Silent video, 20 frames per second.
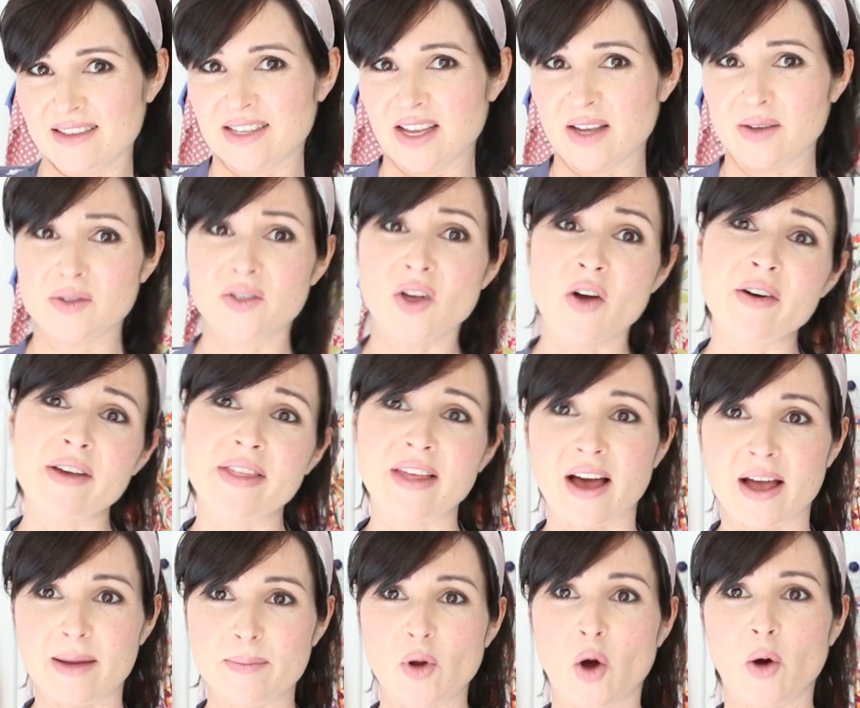So sorry
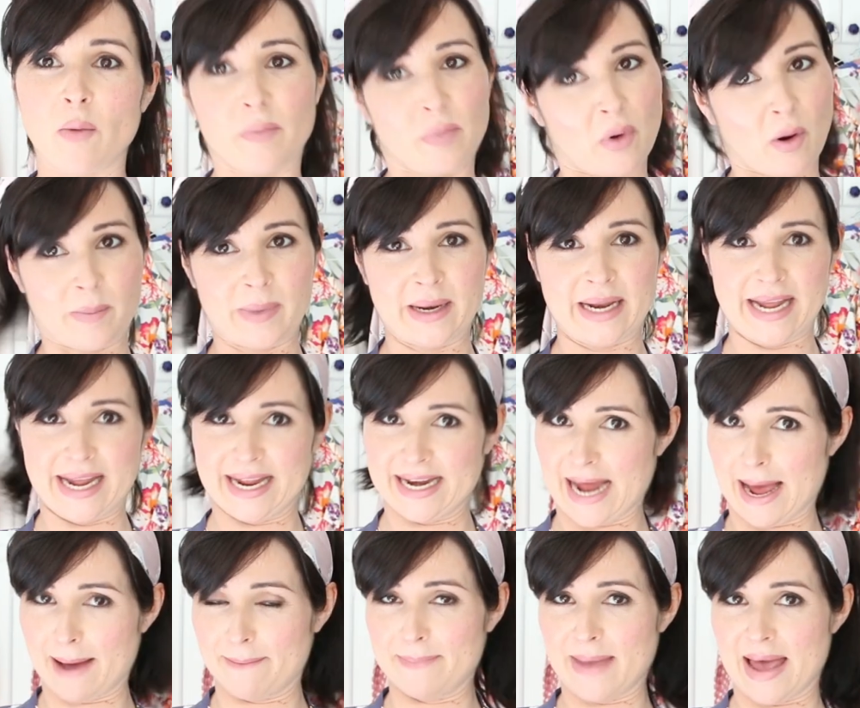that I'm not properly
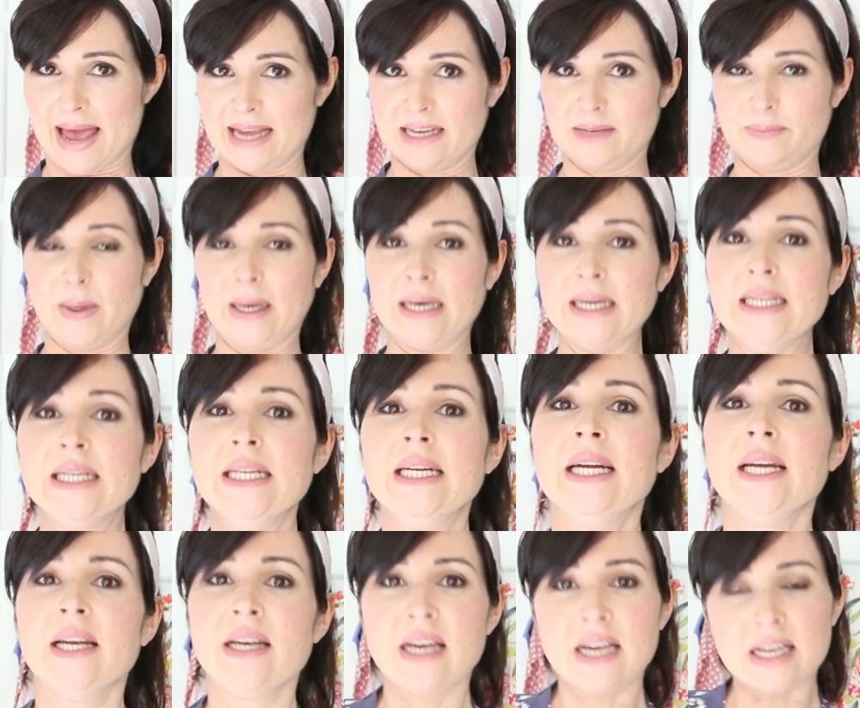in handmade, but
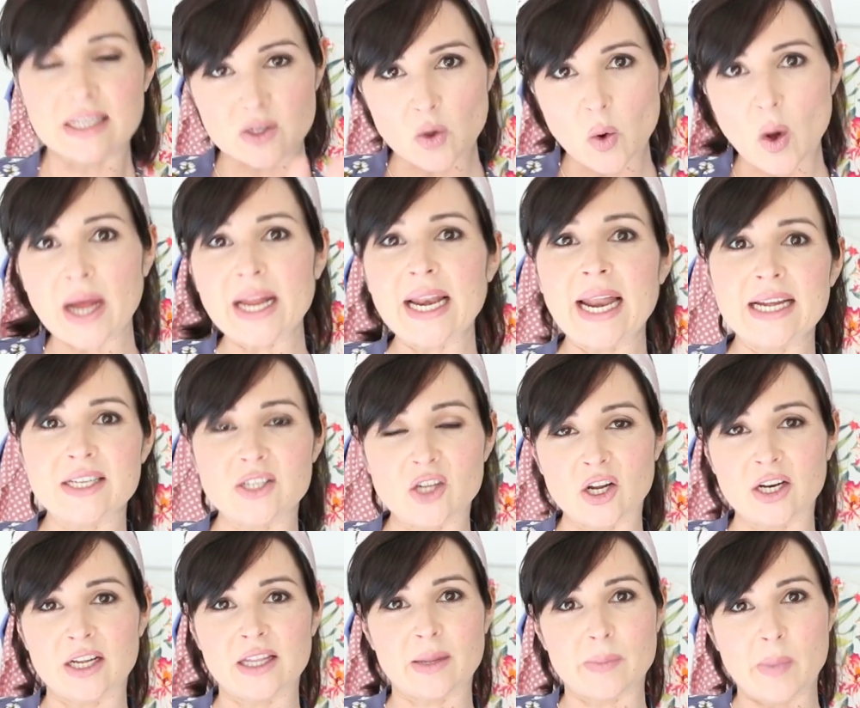it's quite late
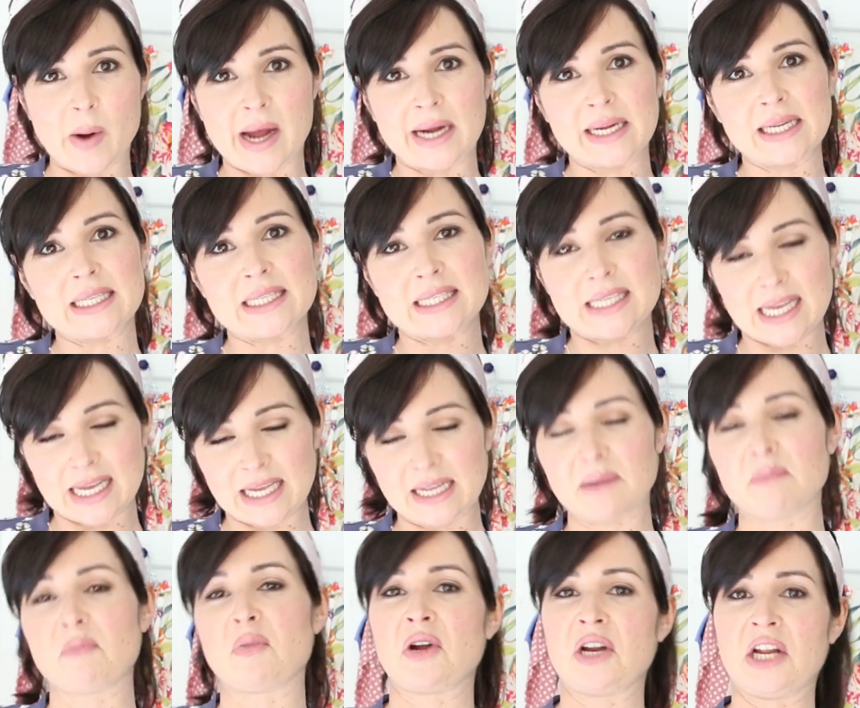on in the pregnancy
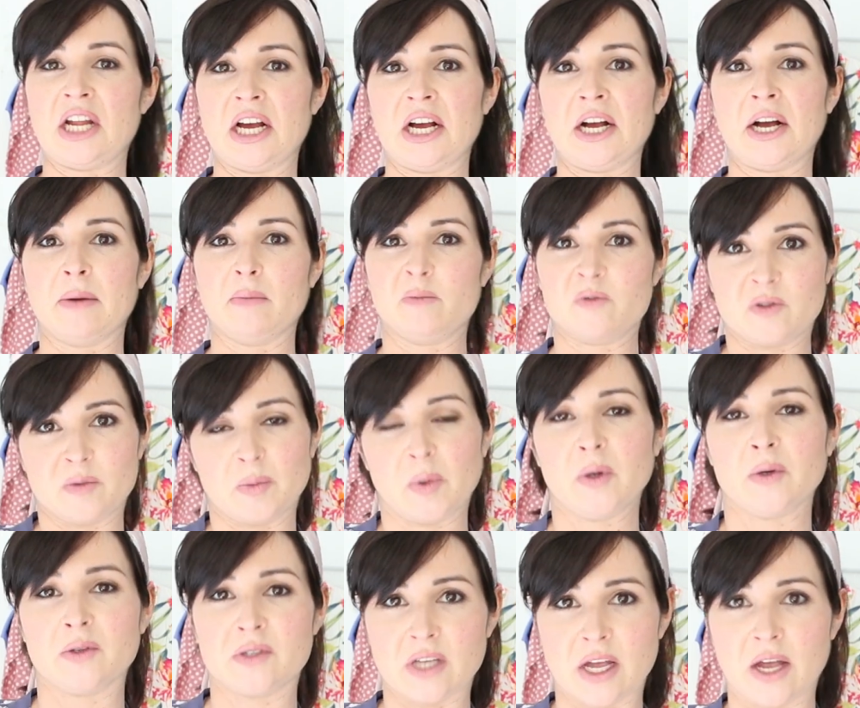and I'm pretty
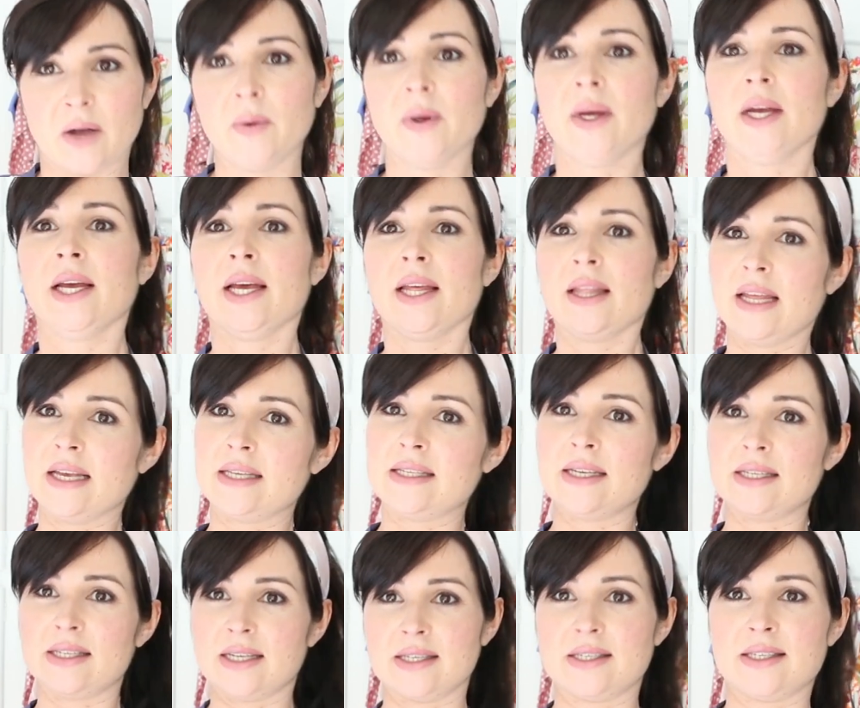uncomfortable, so
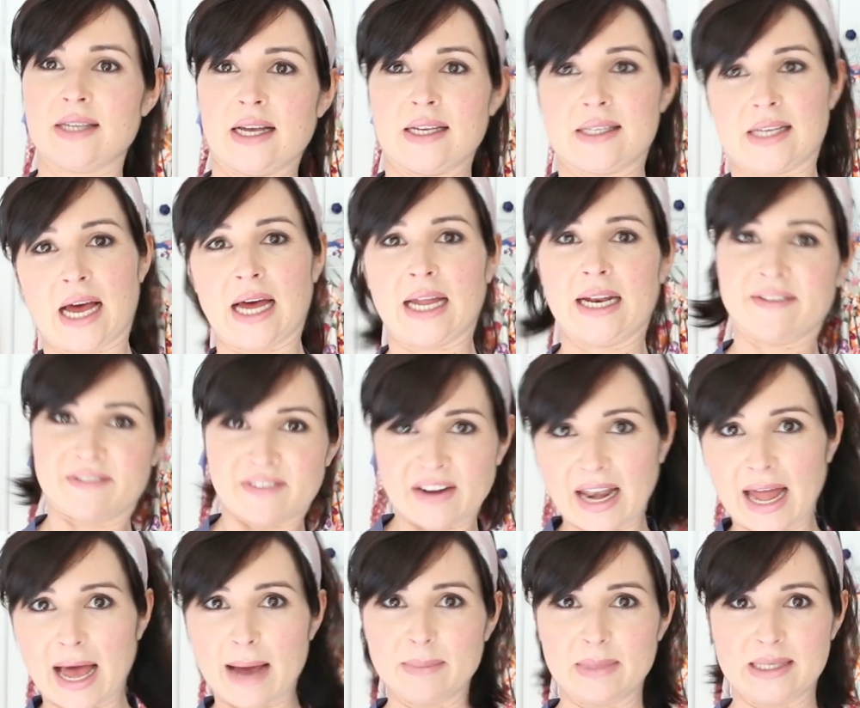this is as kind of
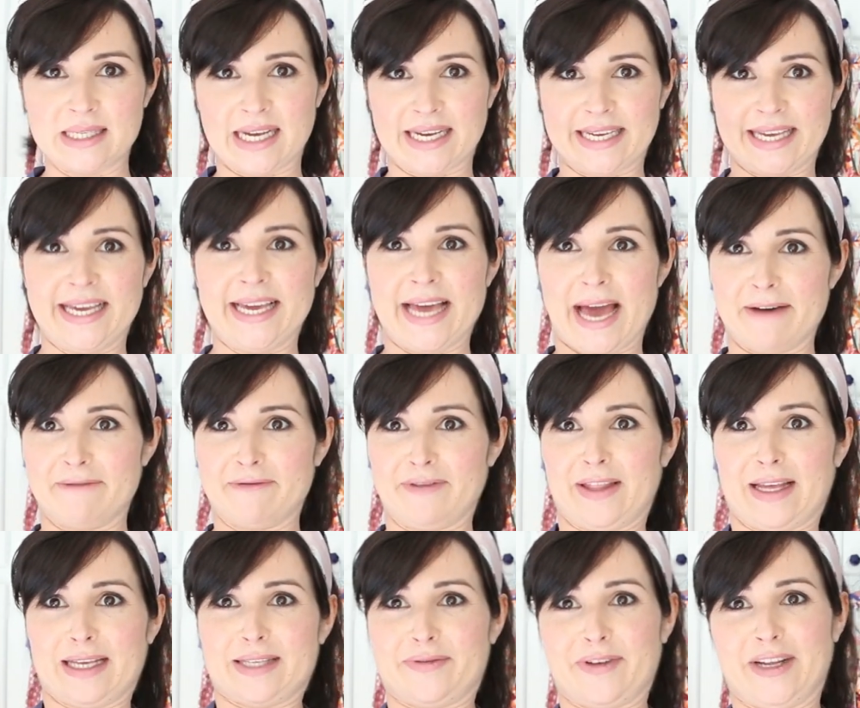glam as I can get for
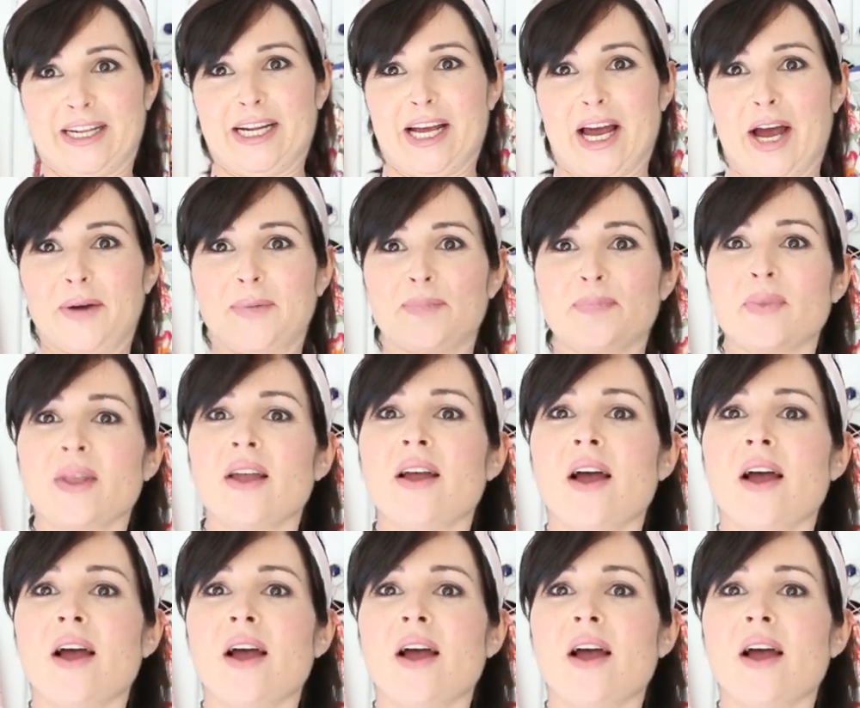this video.